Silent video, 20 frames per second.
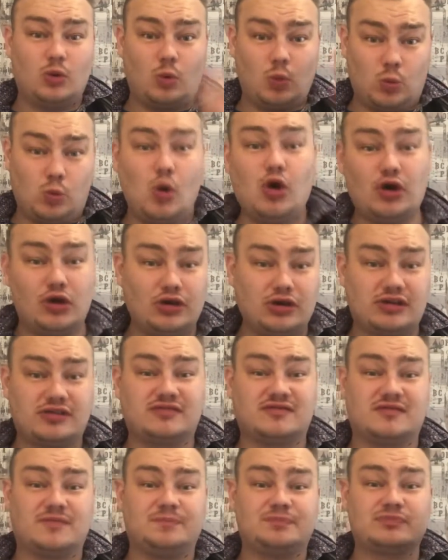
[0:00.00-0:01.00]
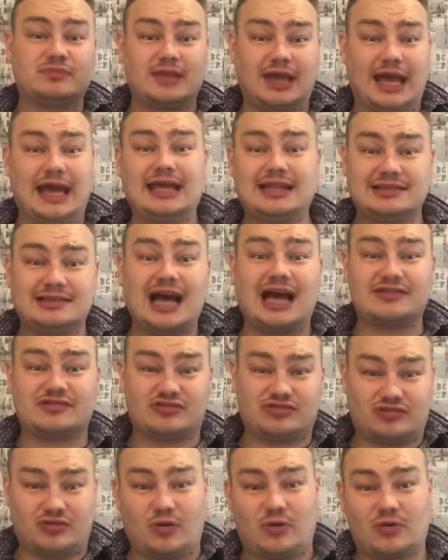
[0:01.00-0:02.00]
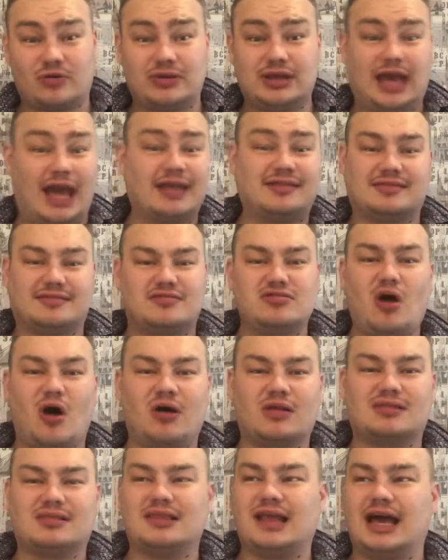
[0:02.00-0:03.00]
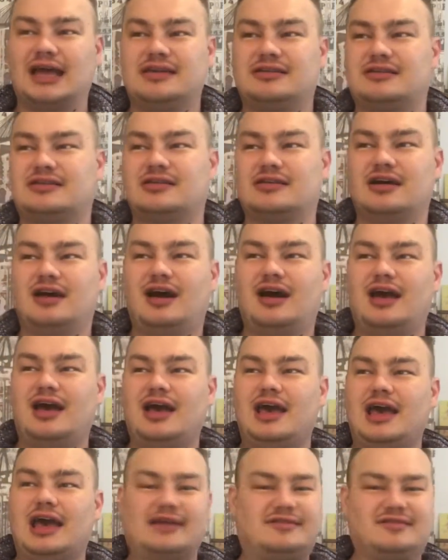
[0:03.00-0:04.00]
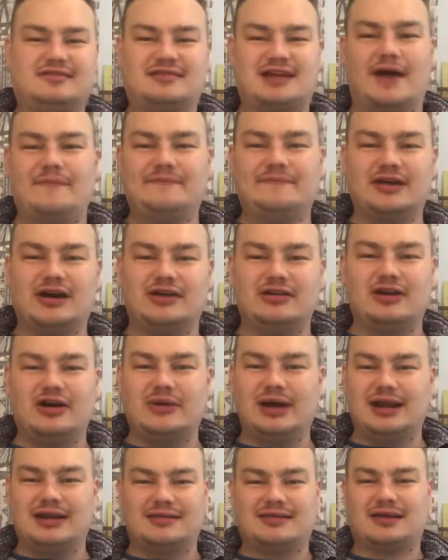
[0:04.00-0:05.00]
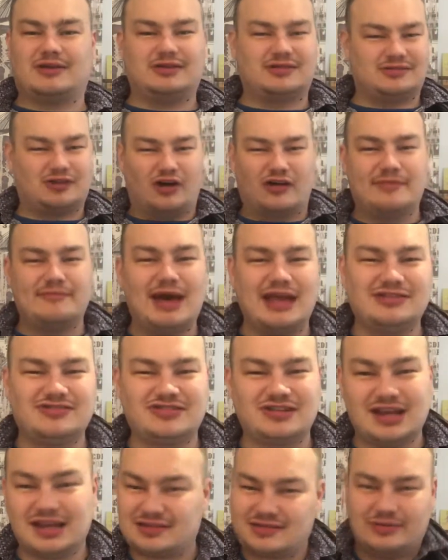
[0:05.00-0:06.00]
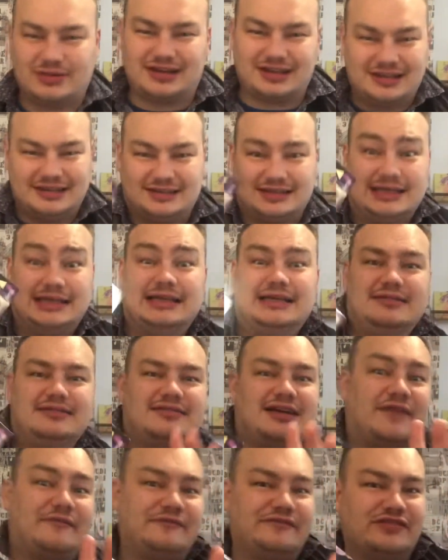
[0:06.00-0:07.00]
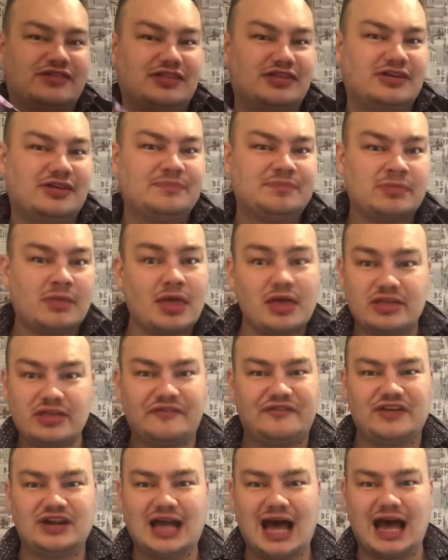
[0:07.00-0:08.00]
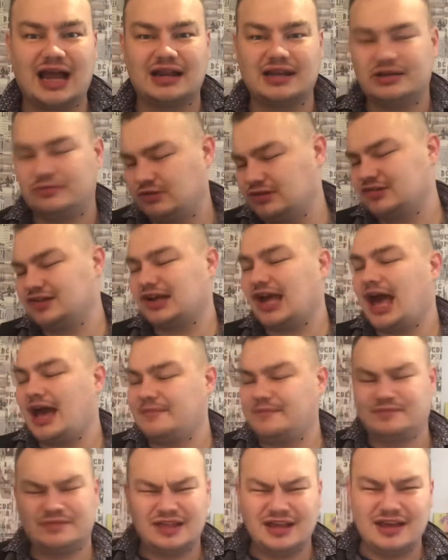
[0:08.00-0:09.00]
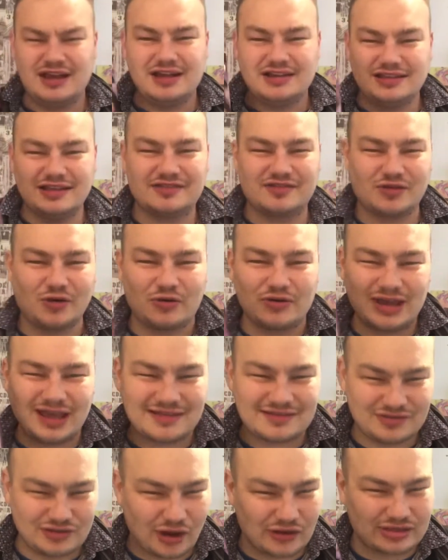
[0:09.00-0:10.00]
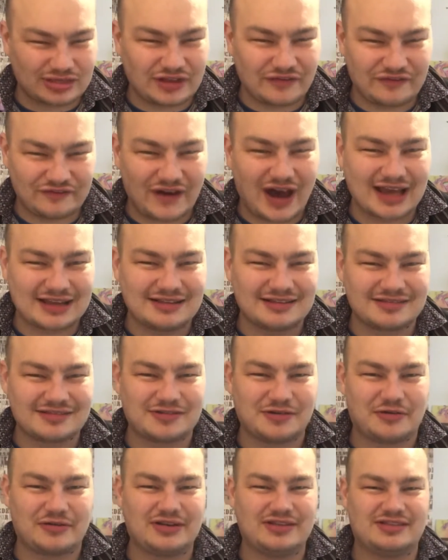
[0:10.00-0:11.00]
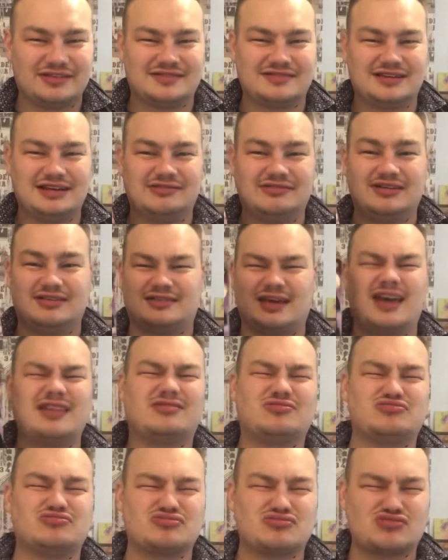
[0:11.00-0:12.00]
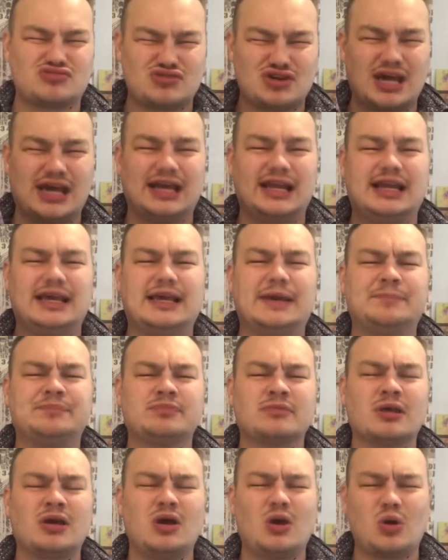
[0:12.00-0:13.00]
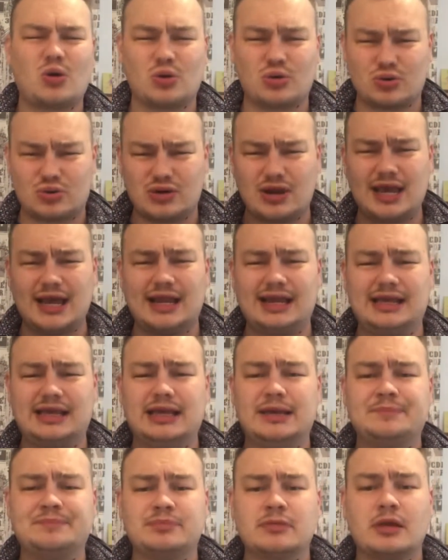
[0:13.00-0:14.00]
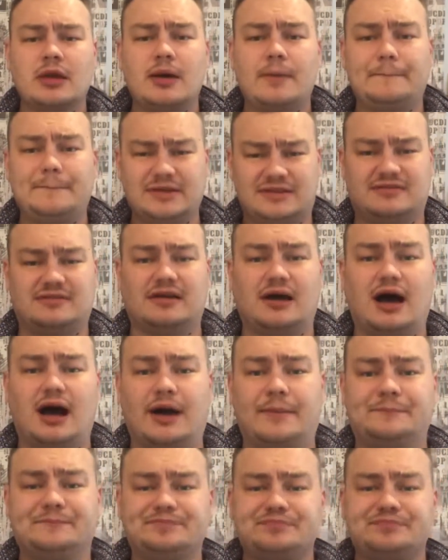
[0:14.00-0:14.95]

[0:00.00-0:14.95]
works in that story. It's not like it just comes out of nowhere and it's like it's got to mention it so it can tease up for the finale, which again, this story is not the final story of the series. It's really, really bizarre.